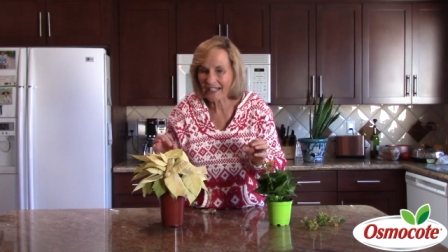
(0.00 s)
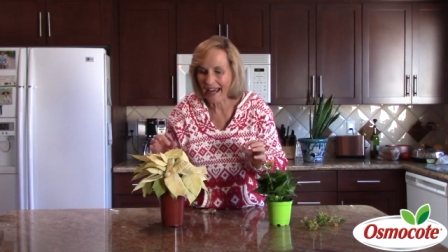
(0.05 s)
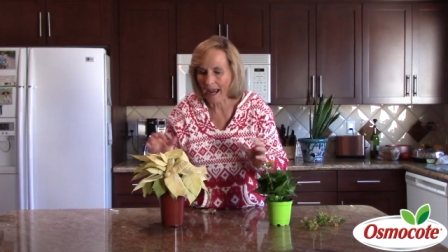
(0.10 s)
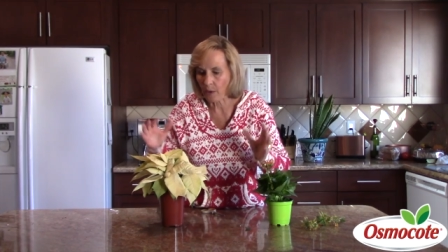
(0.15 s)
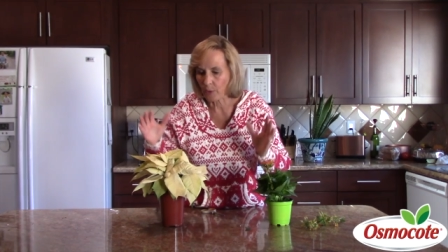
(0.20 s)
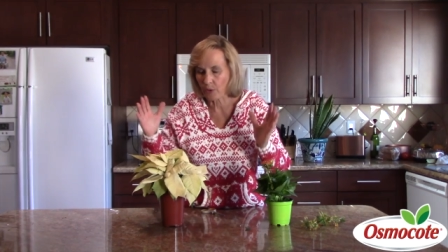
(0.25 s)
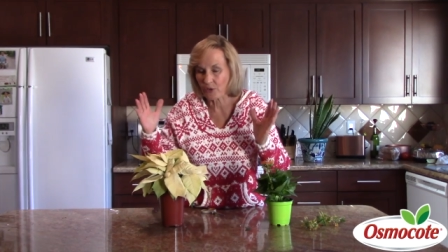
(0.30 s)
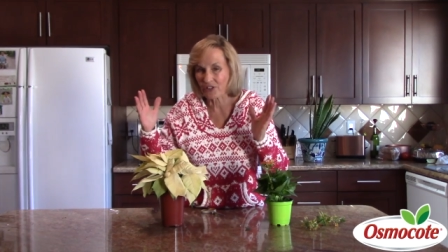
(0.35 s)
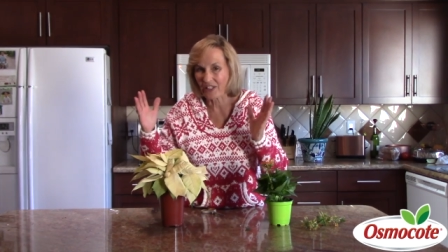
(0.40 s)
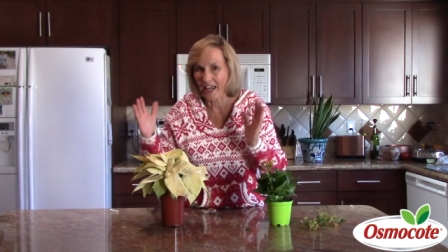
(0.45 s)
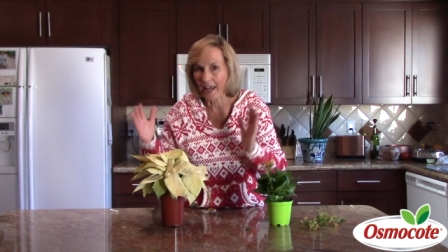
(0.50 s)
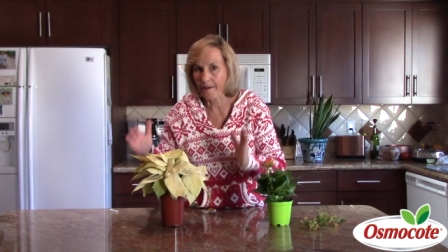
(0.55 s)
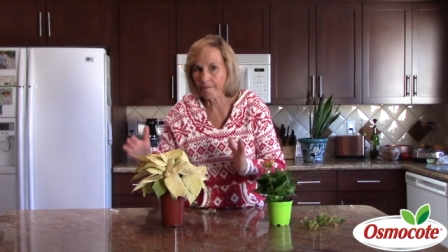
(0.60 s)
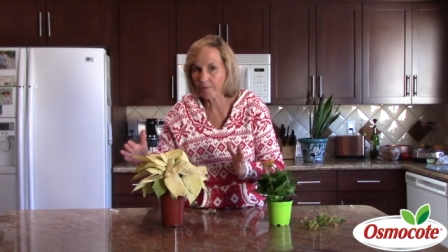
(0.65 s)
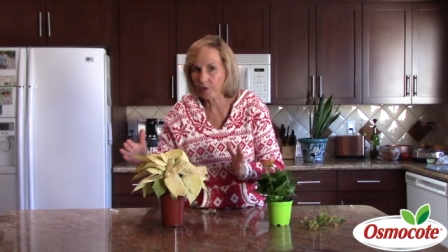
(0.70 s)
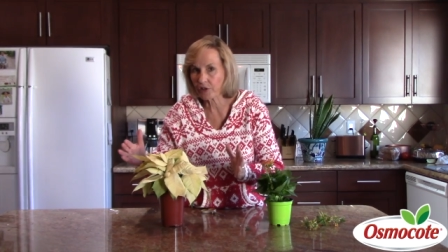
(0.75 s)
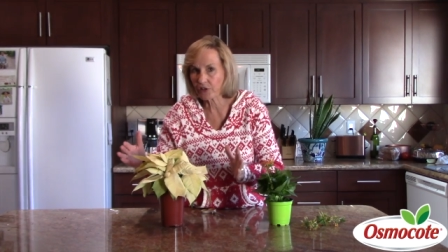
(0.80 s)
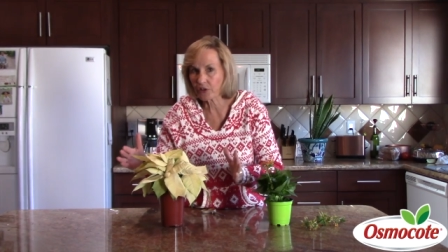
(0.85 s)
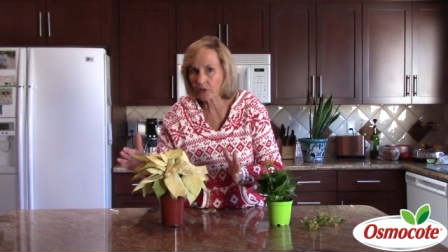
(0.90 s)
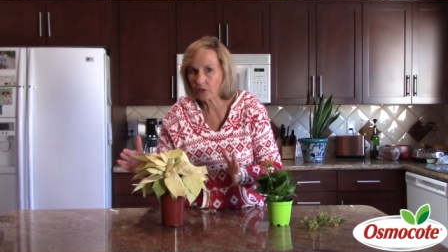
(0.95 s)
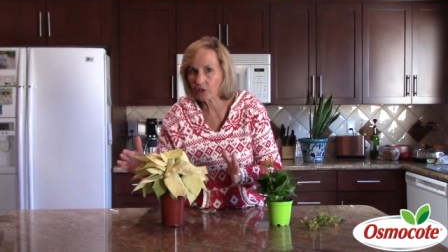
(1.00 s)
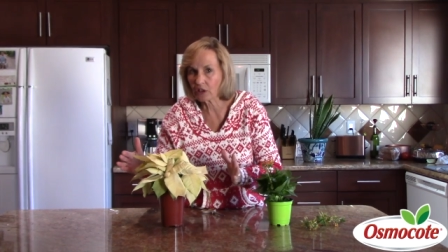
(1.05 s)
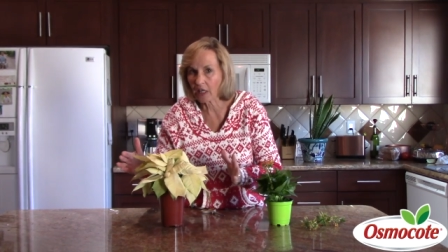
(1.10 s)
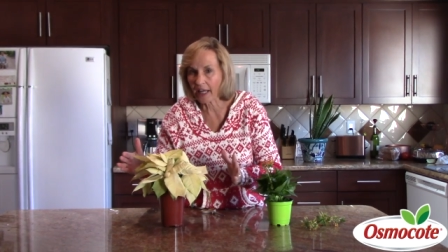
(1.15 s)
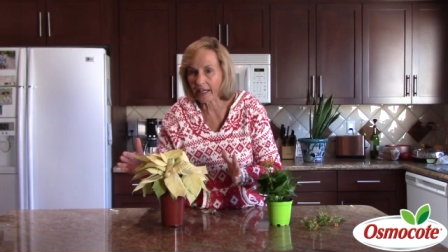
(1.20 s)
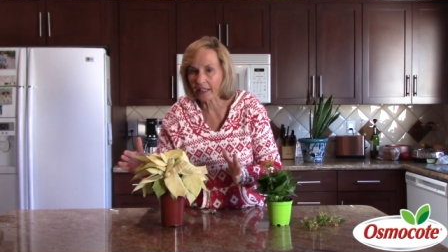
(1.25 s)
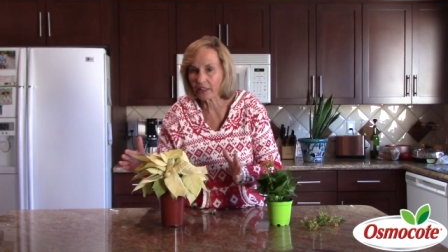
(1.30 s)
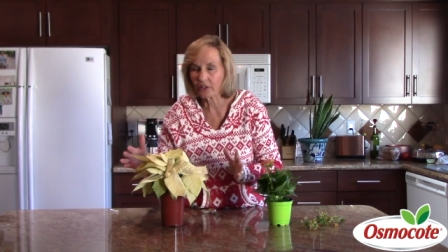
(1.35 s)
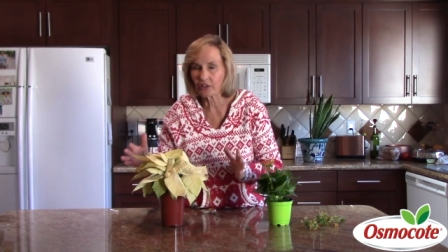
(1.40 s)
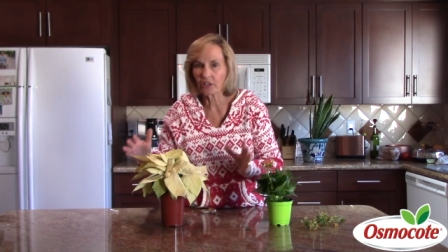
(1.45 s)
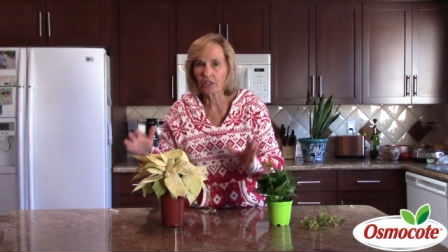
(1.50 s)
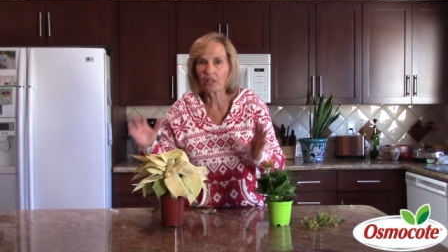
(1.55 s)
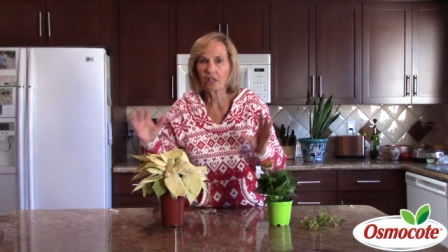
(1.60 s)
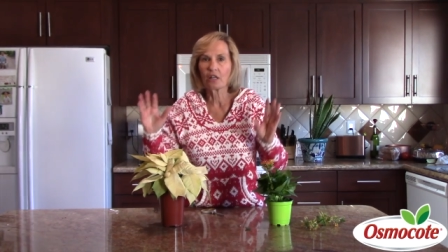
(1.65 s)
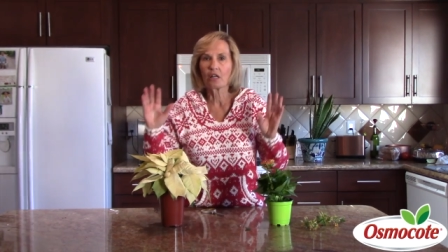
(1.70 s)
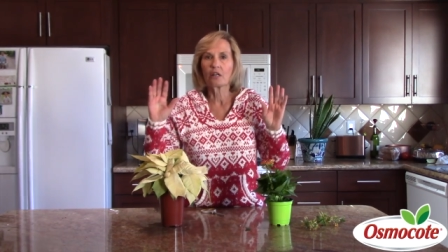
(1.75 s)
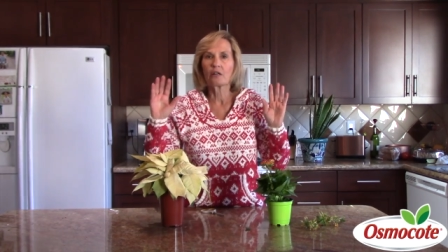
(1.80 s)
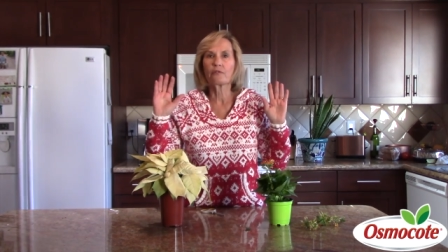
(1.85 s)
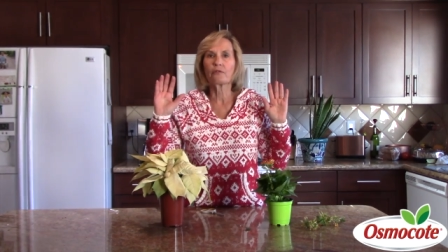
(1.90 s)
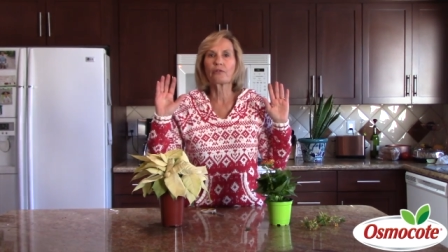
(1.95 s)
hours every single night
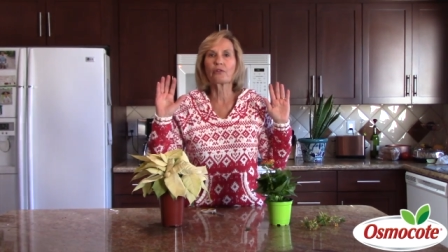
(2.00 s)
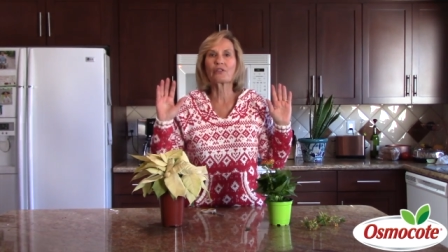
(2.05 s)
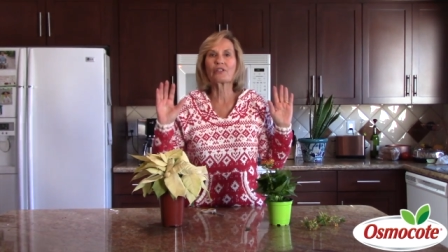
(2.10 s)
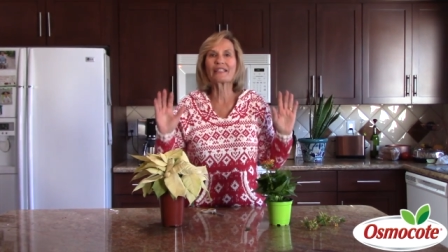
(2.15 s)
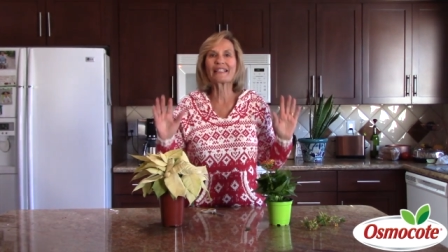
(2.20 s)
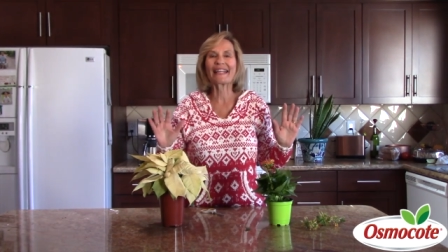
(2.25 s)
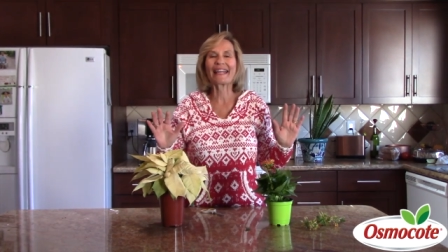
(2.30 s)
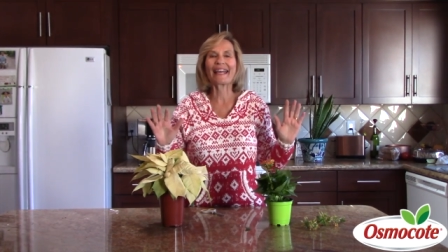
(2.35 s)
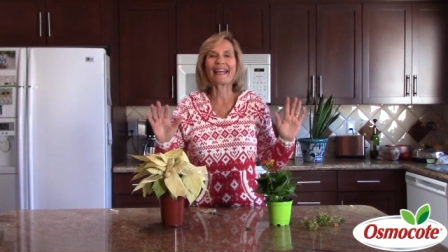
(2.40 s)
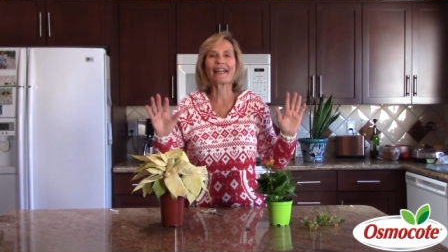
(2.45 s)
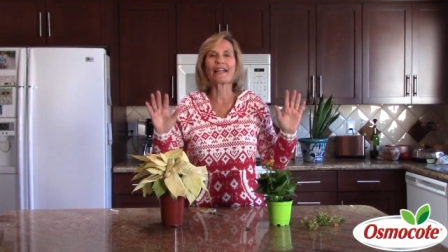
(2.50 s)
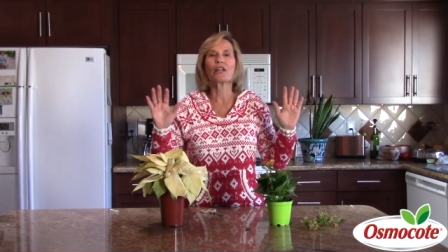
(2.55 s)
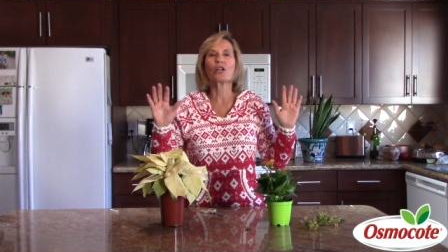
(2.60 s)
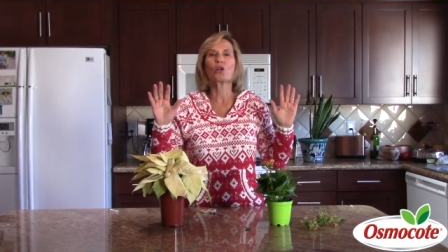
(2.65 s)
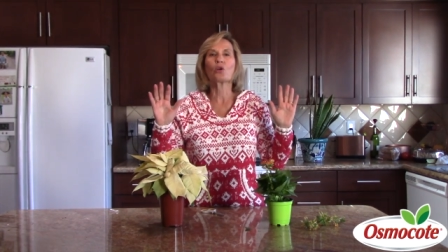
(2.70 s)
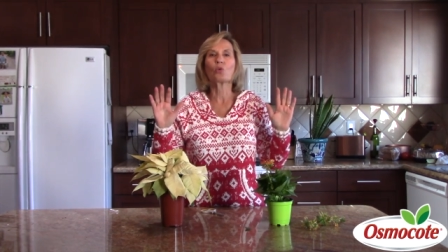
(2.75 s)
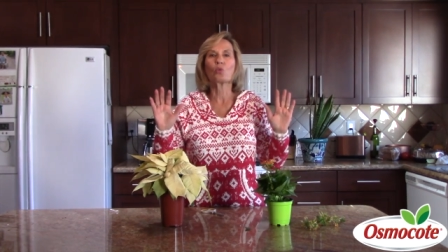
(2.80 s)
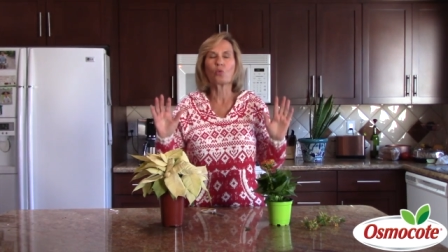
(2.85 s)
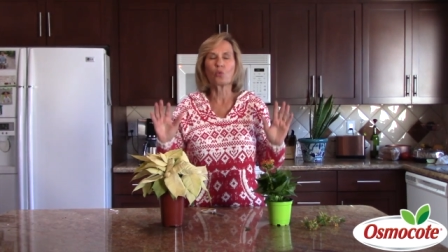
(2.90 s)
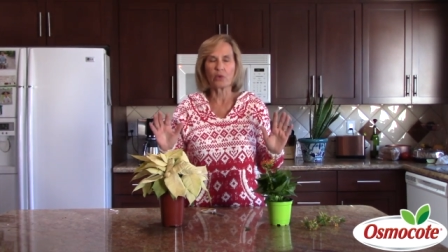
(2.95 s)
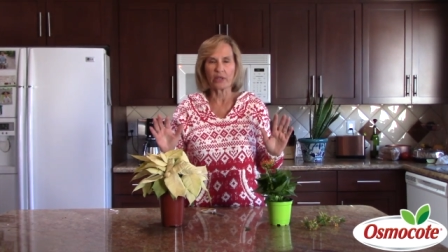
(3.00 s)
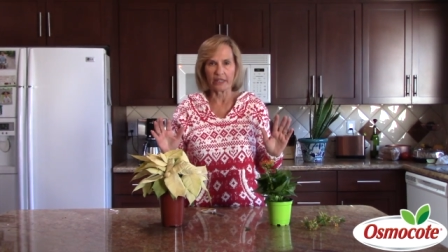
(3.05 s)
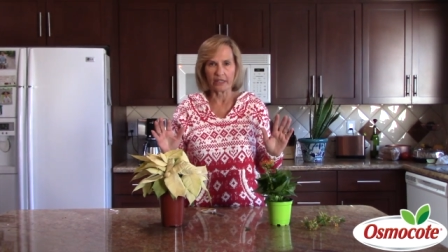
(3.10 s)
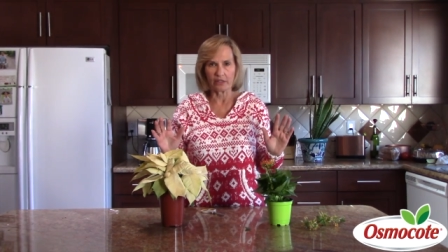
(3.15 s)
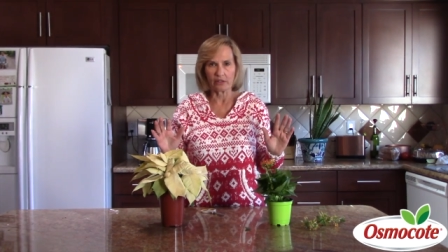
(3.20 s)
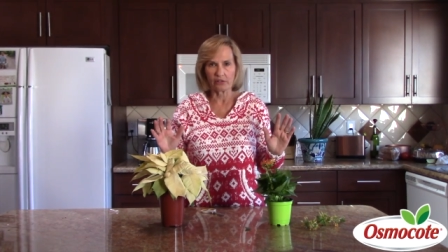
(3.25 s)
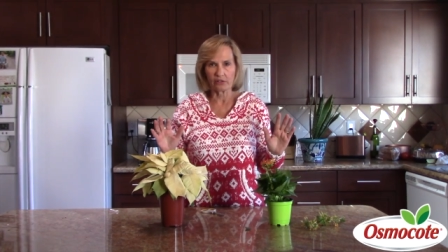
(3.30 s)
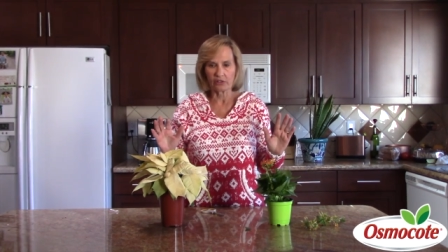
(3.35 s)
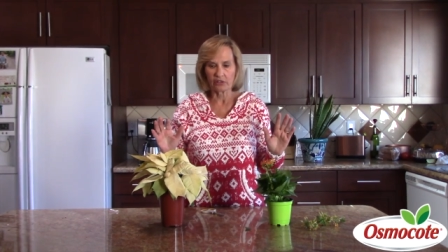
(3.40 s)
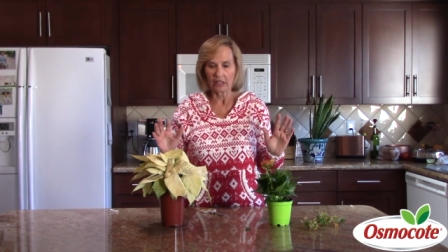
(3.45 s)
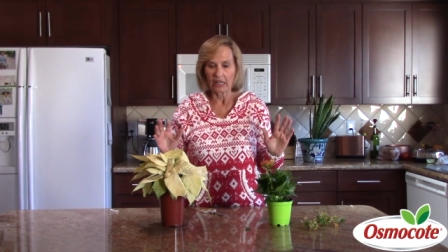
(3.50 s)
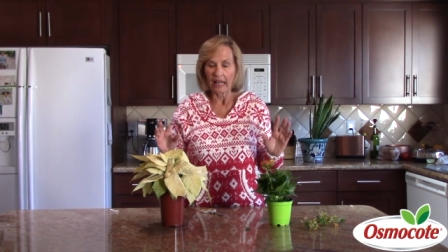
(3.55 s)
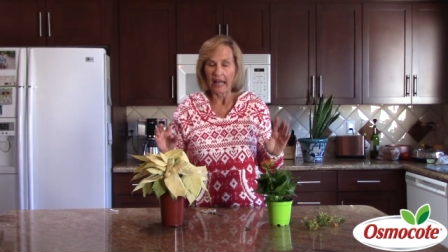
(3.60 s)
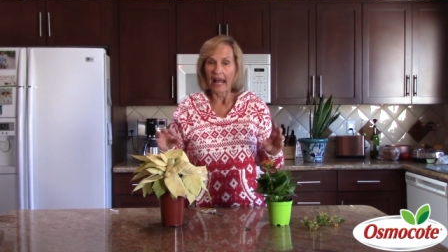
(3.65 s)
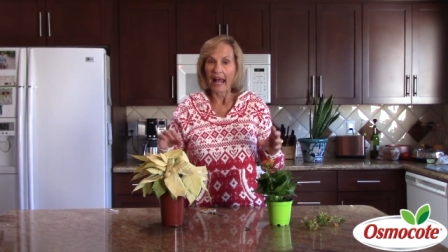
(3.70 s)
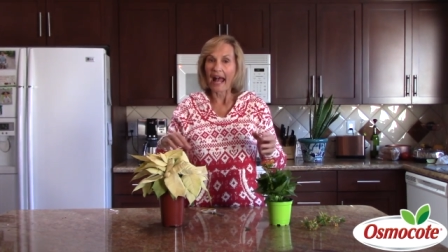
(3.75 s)
for ten weeks.